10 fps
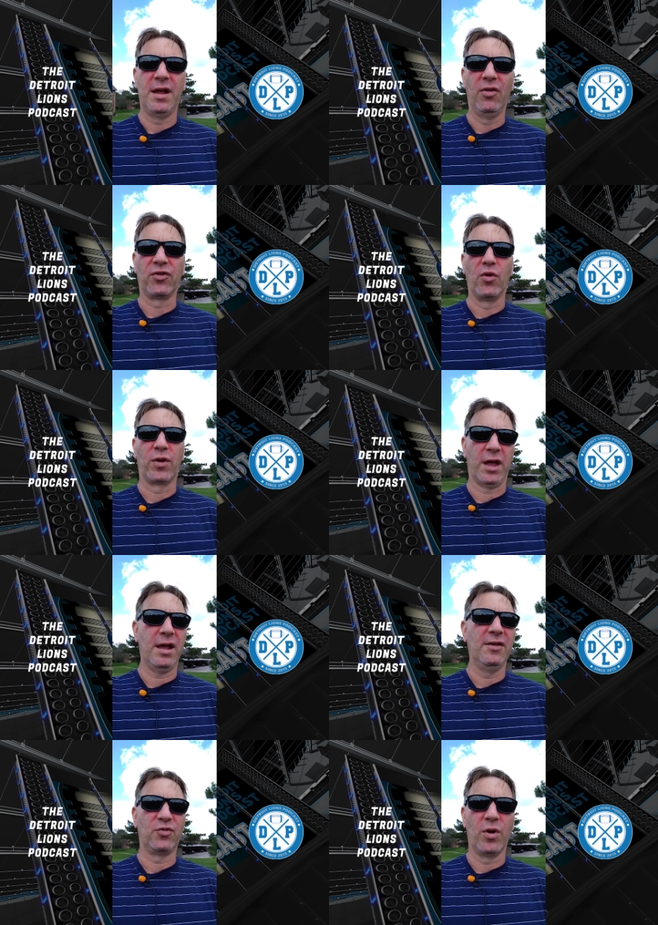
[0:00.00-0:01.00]
He looks
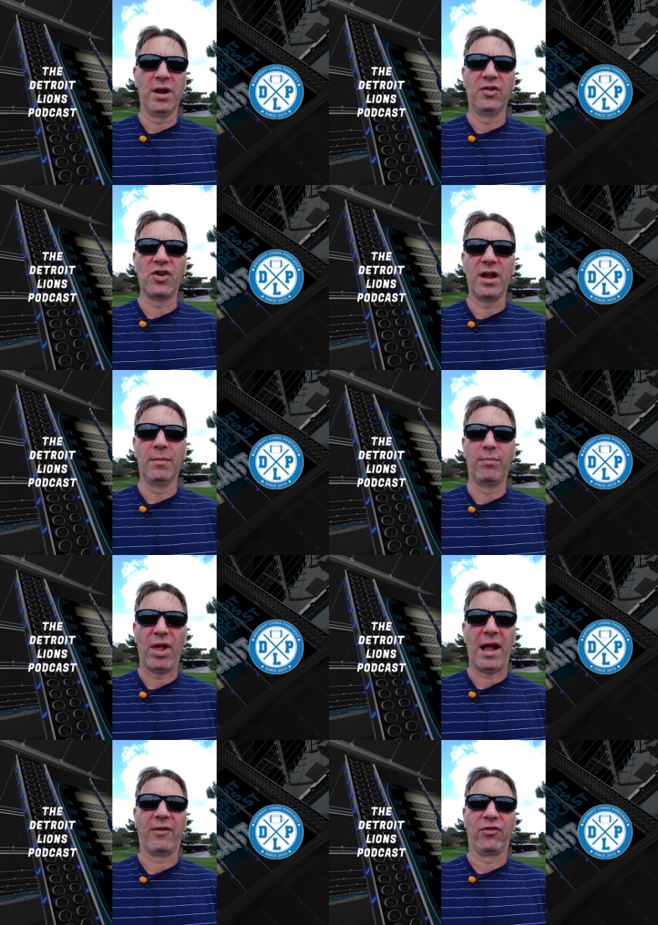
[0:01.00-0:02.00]
okay. He's wearing a giant
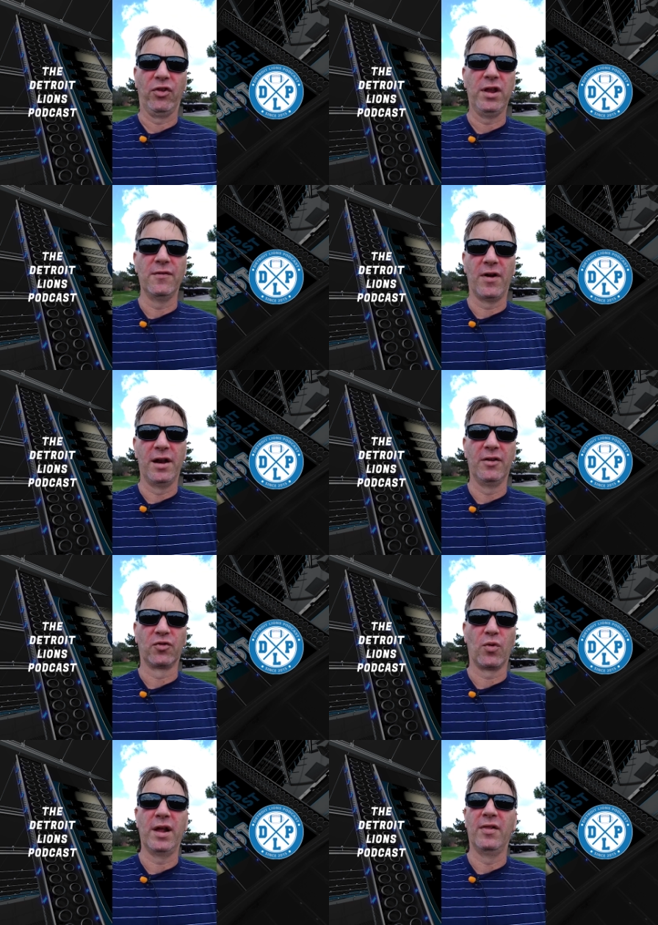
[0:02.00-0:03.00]
black sleeve on
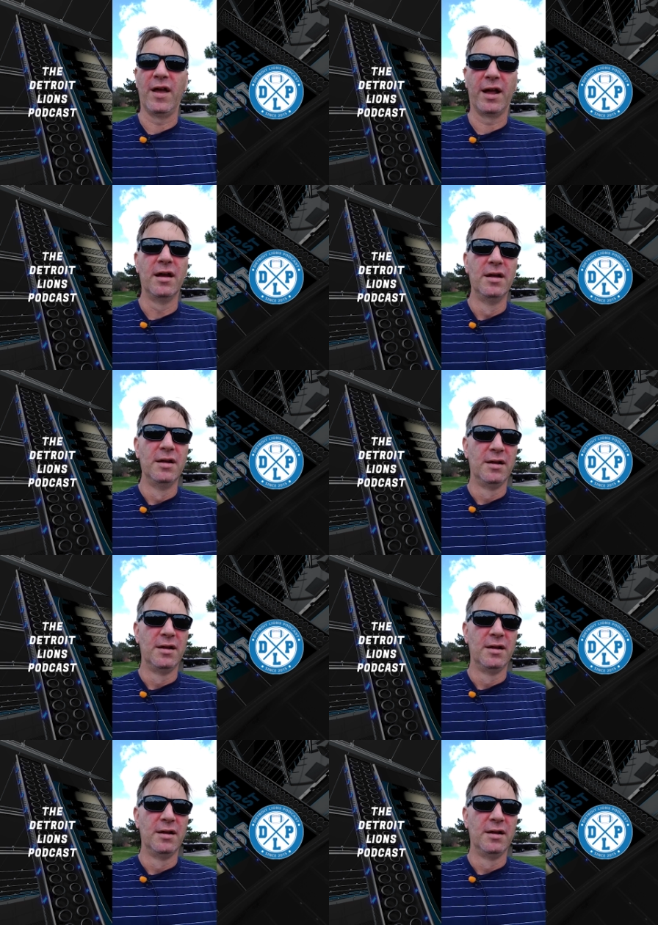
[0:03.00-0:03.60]
his right leg.